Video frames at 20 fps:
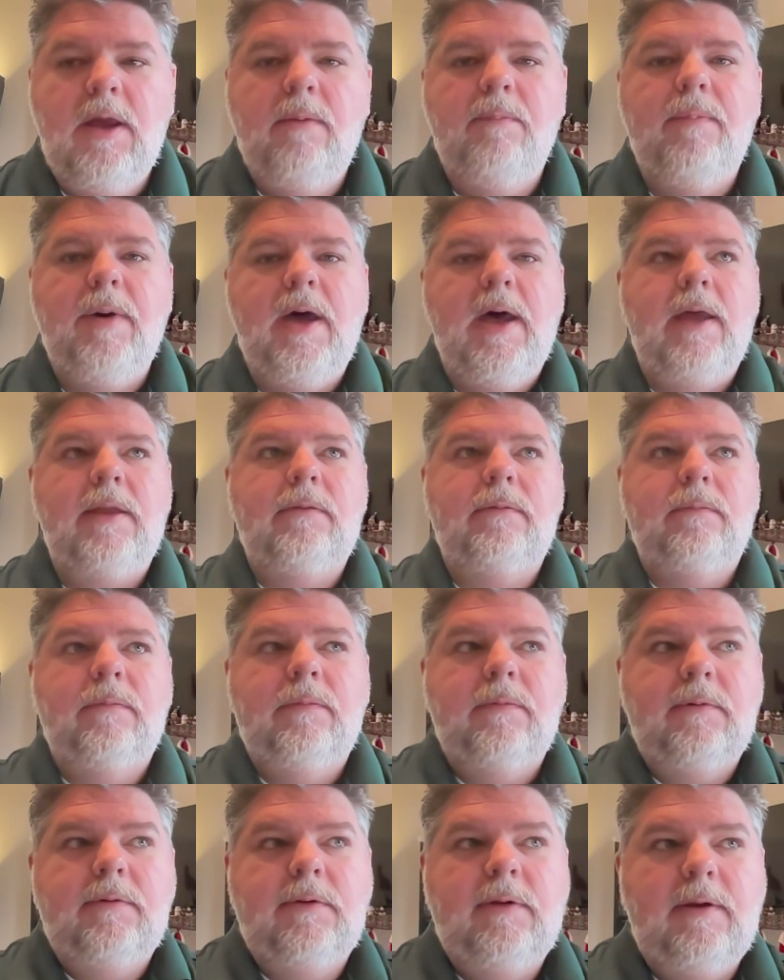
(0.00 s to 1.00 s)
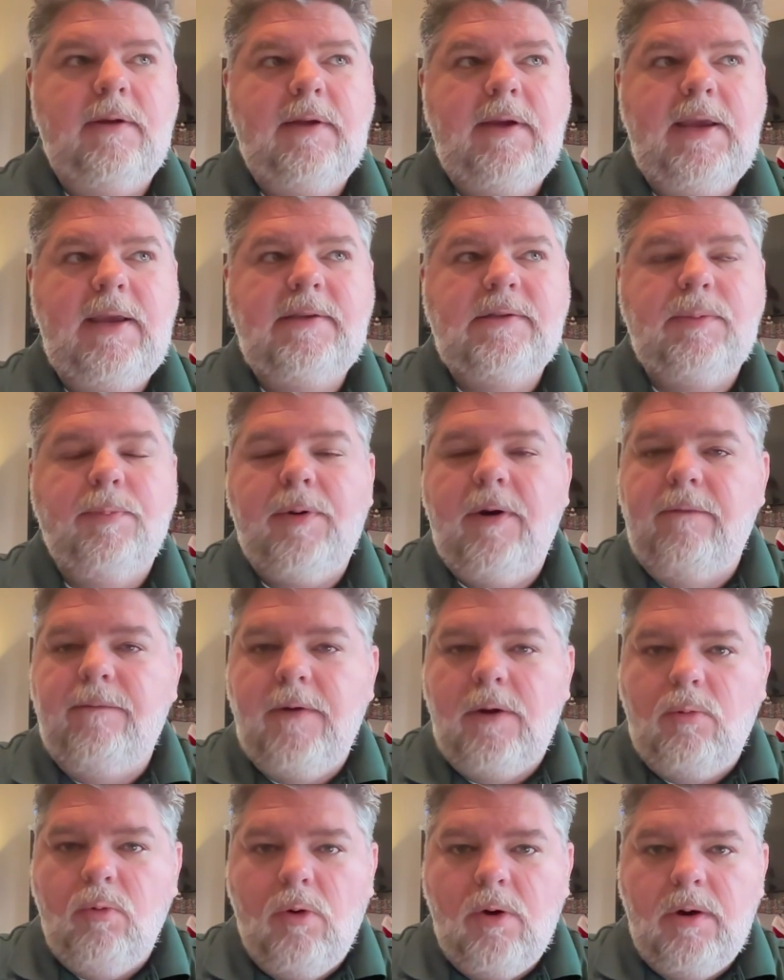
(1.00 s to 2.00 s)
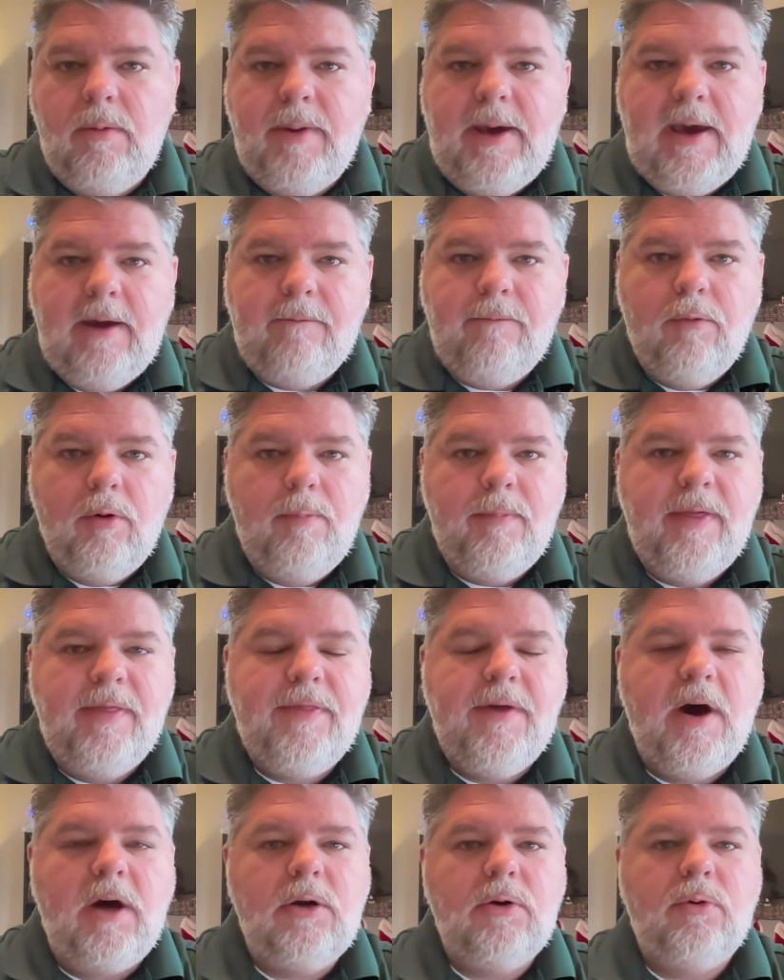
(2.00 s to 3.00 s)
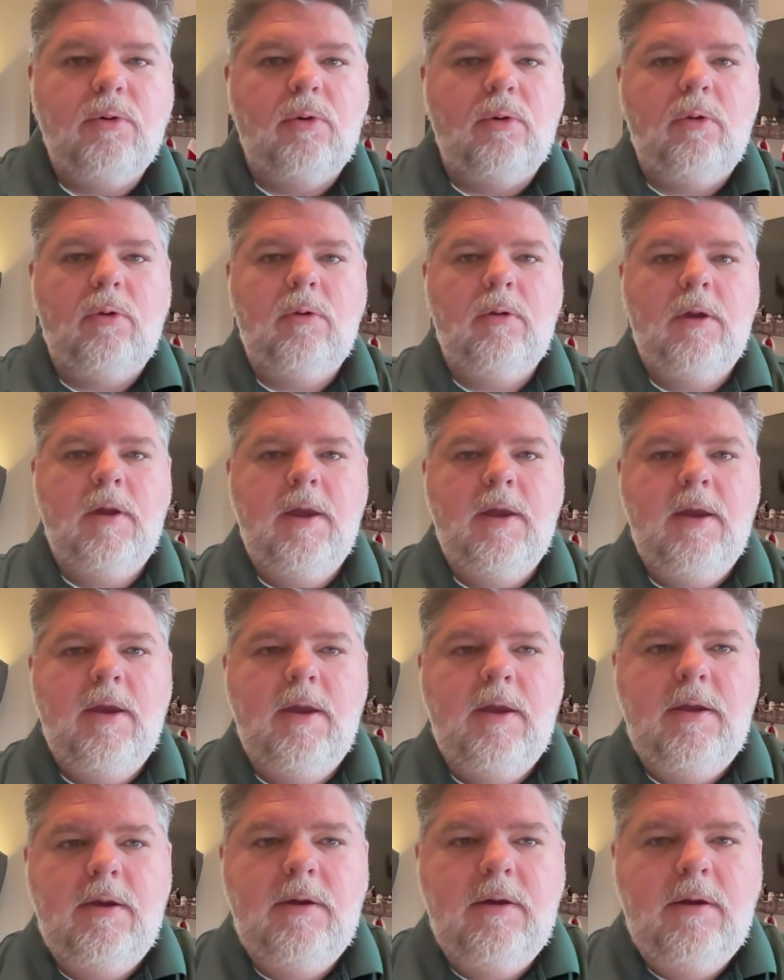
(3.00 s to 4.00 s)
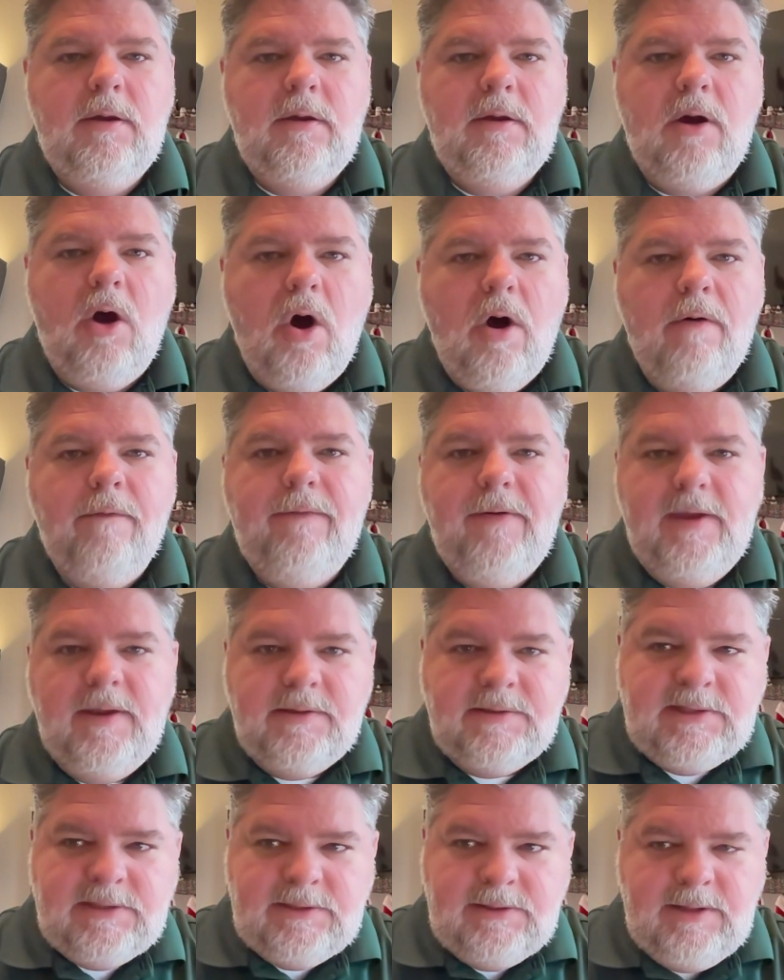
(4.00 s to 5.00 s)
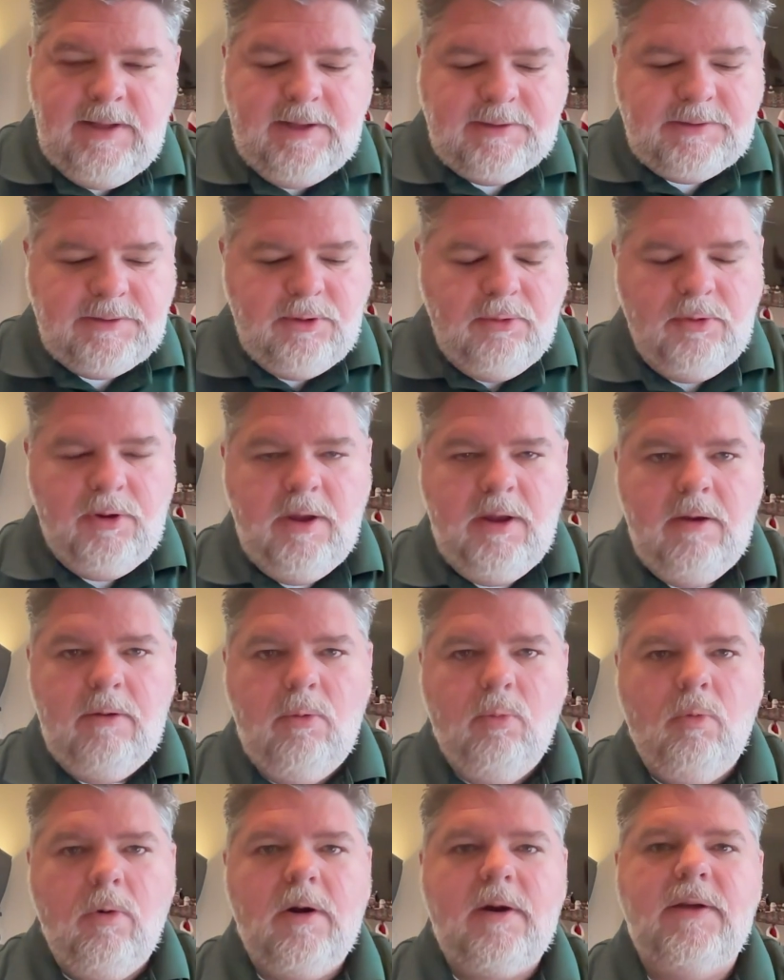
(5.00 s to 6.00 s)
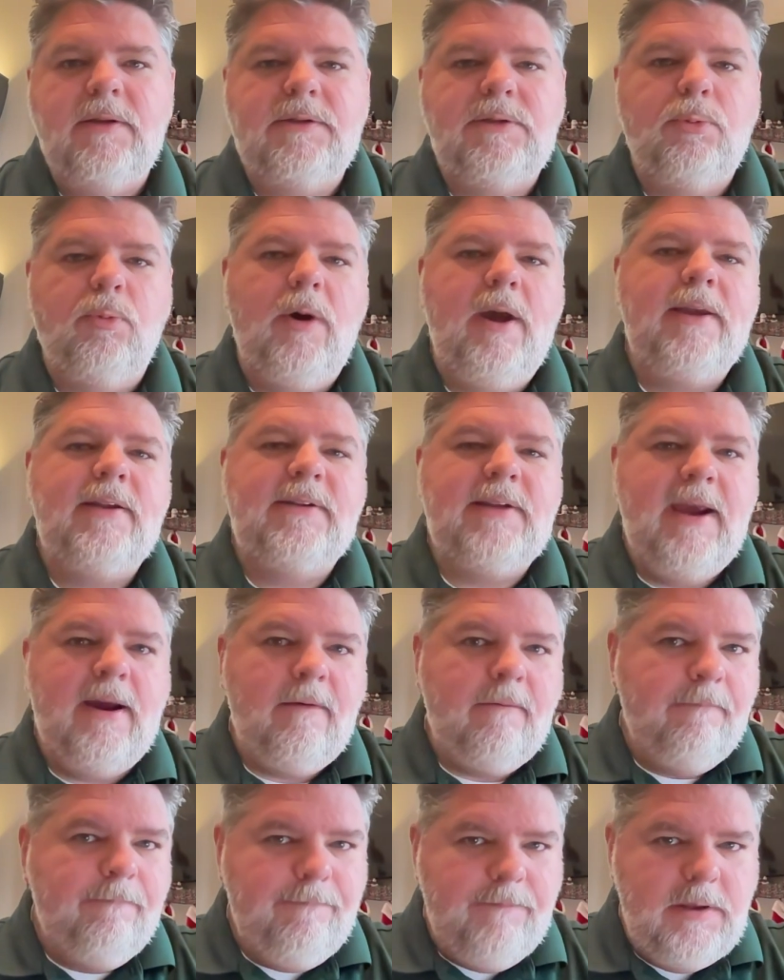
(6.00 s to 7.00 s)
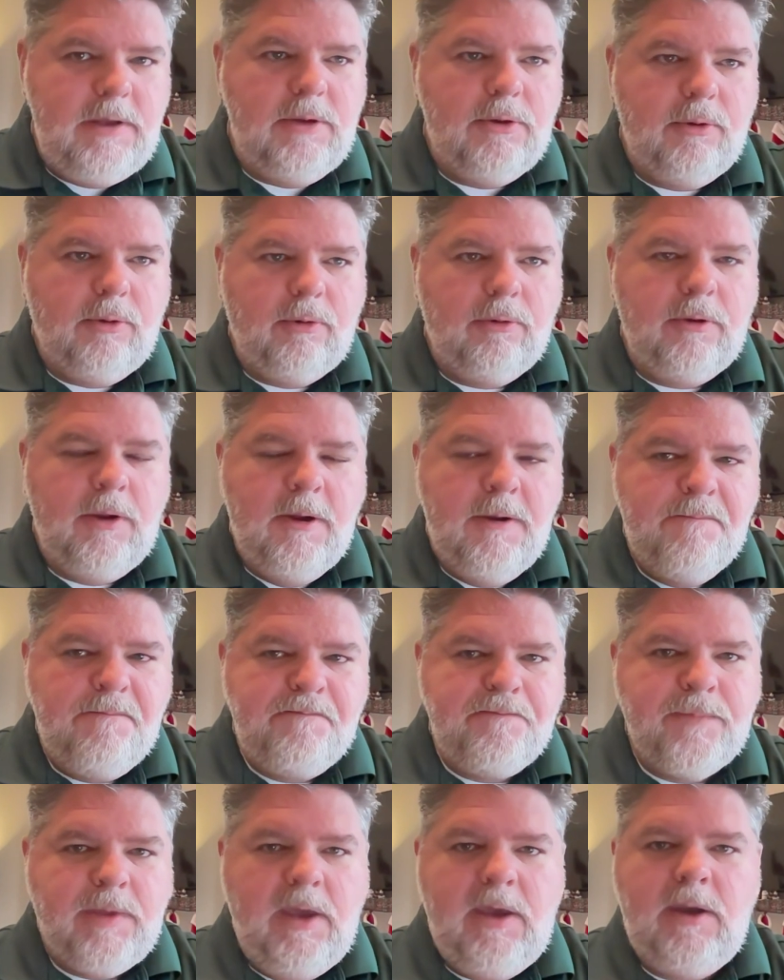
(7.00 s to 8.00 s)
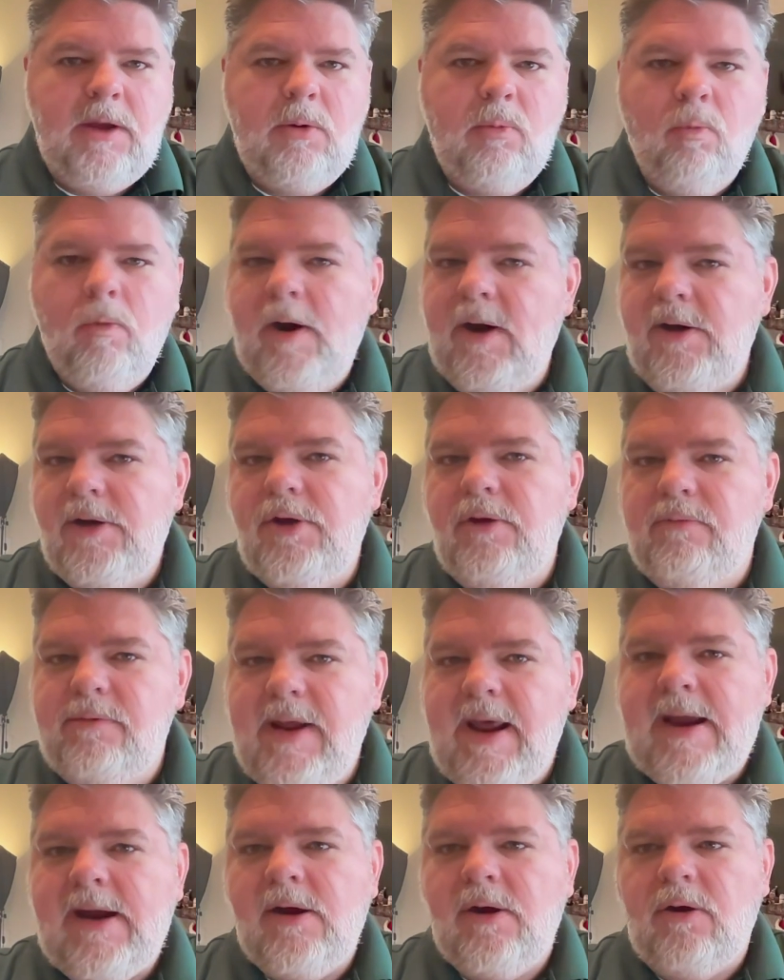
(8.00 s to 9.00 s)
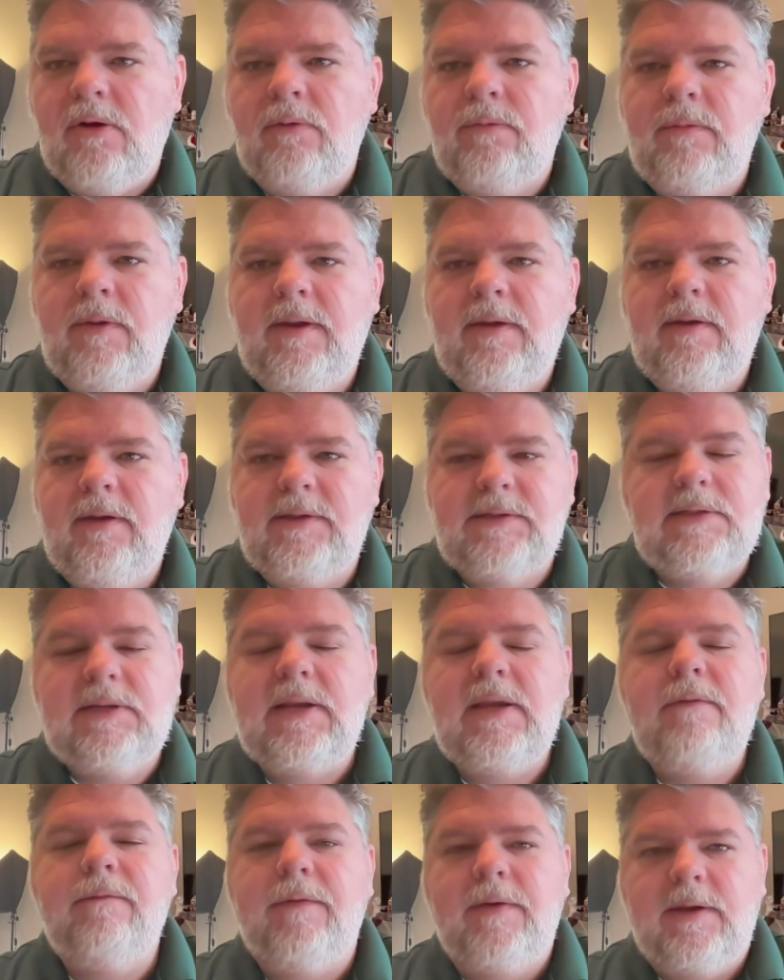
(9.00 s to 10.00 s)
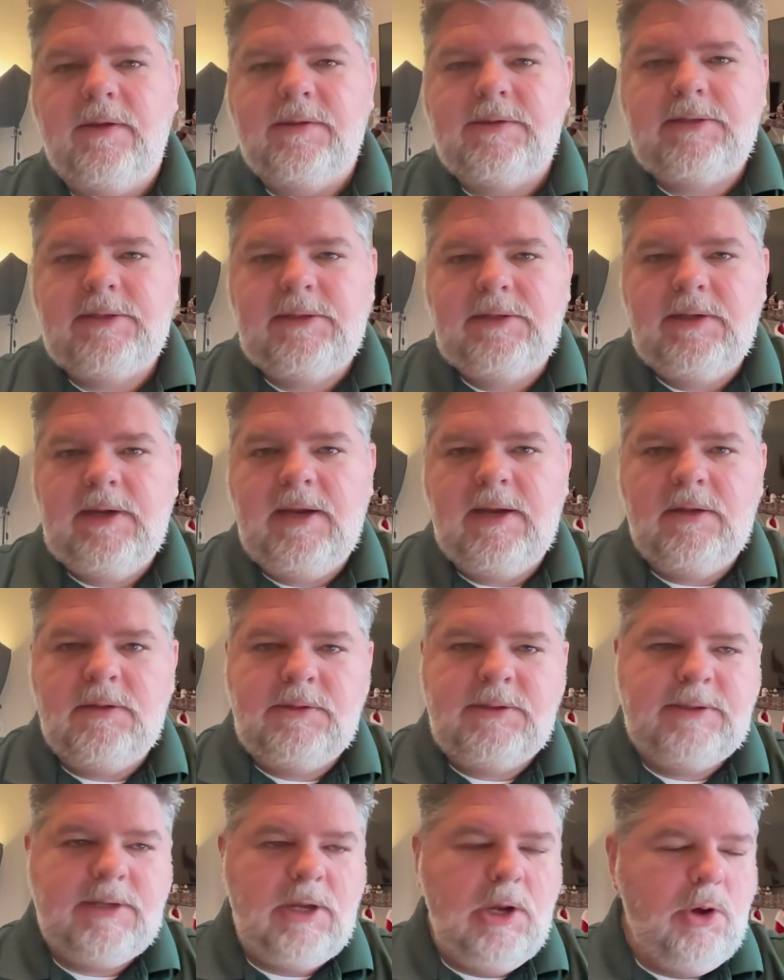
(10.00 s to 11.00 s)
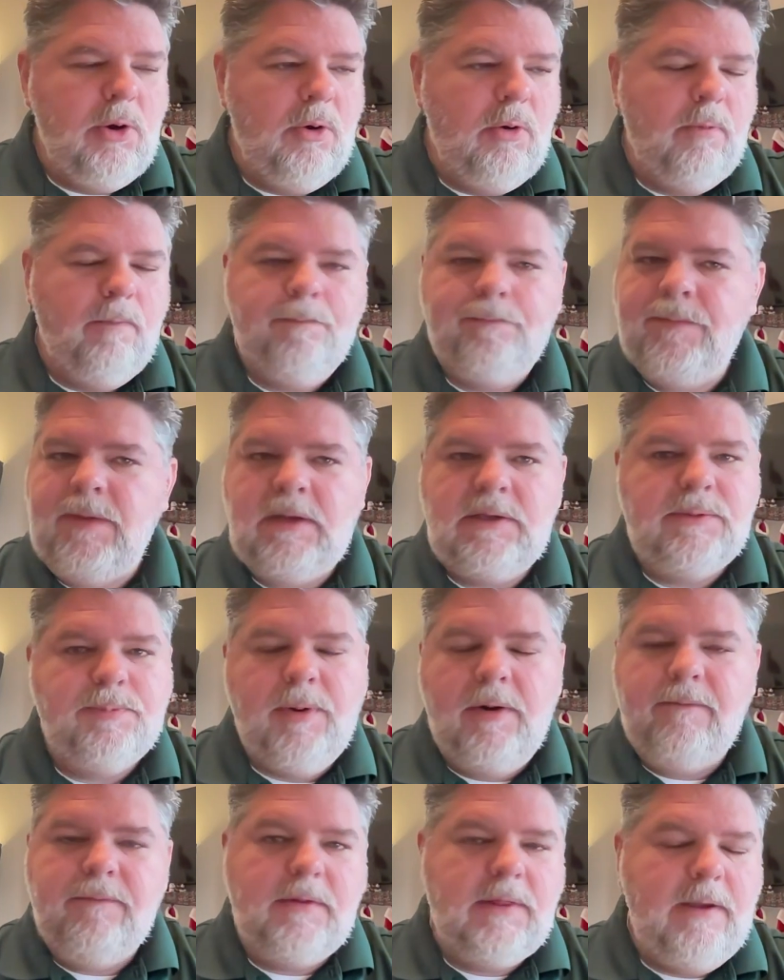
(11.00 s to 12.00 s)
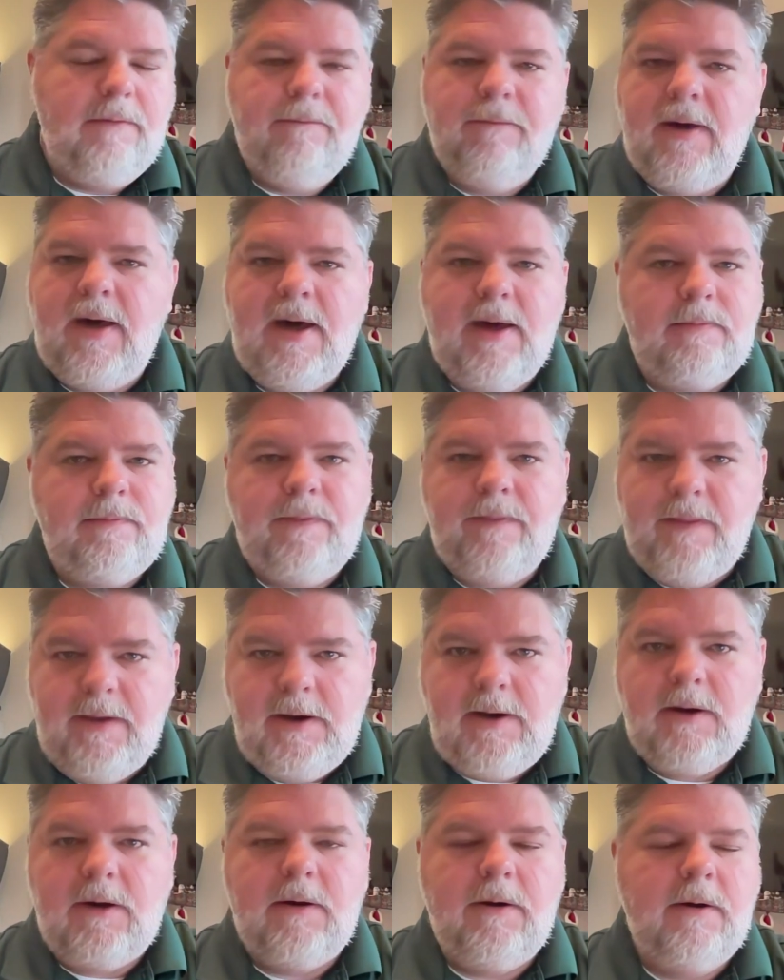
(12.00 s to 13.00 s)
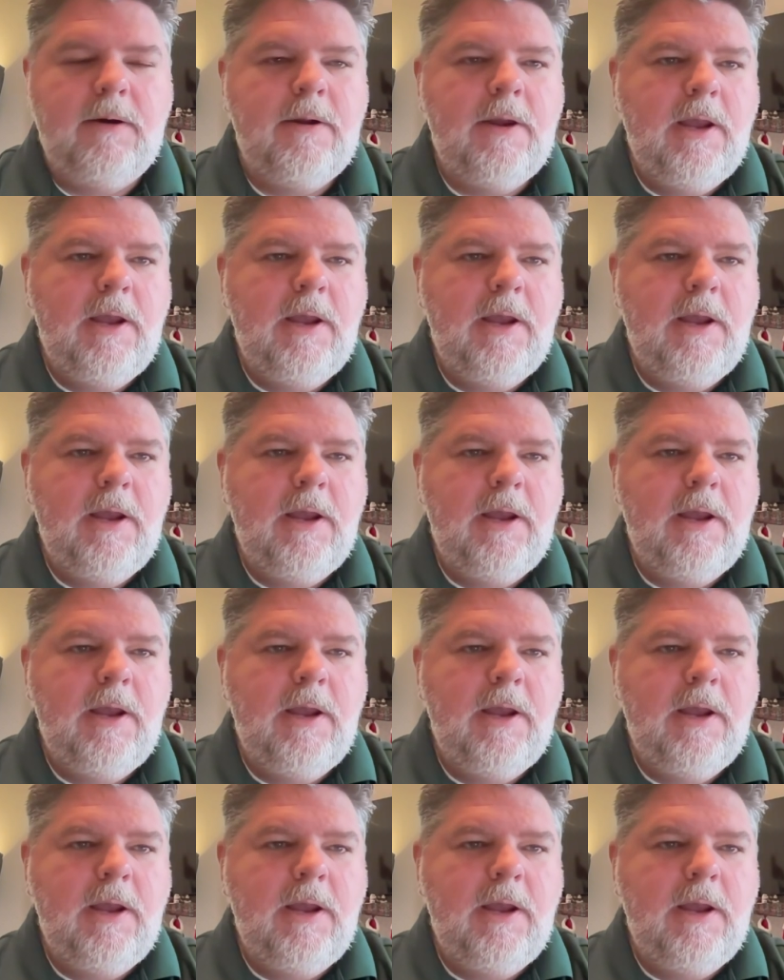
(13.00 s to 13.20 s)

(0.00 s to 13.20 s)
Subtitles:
But he's a perfect quarterback for a methodical offense that's going to work its way downfield and wear you down as defense. And so he's perfectly fine there.